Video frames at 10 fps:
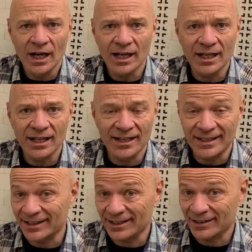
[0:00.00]

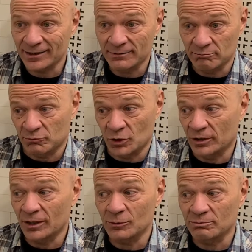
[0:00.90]
it could turn
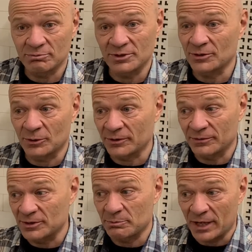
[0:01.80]
out sort of
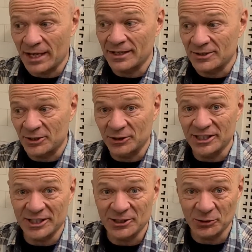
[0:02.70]
as bad as a
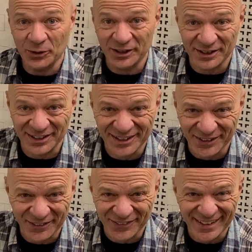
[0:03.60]
leaky toilet,
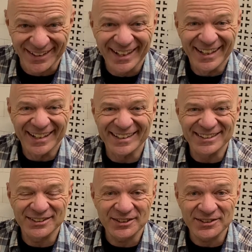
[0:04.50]
that
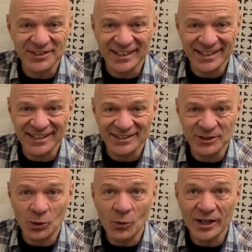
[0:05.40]
is just like it's
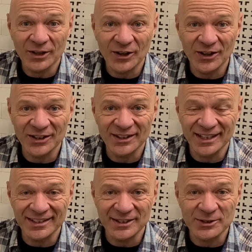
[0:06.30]
going on
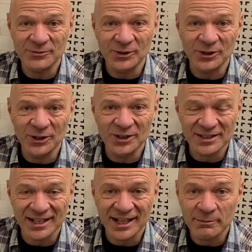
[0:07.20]
like this for a long
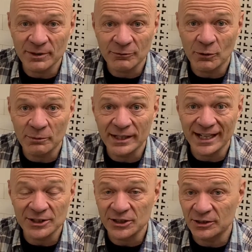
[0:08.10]
time before we
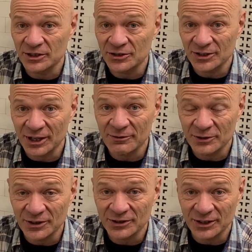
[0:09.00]
actually discovered
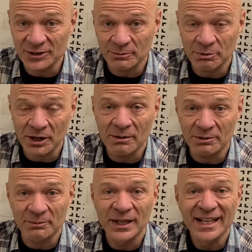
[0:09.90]
that there's a problem.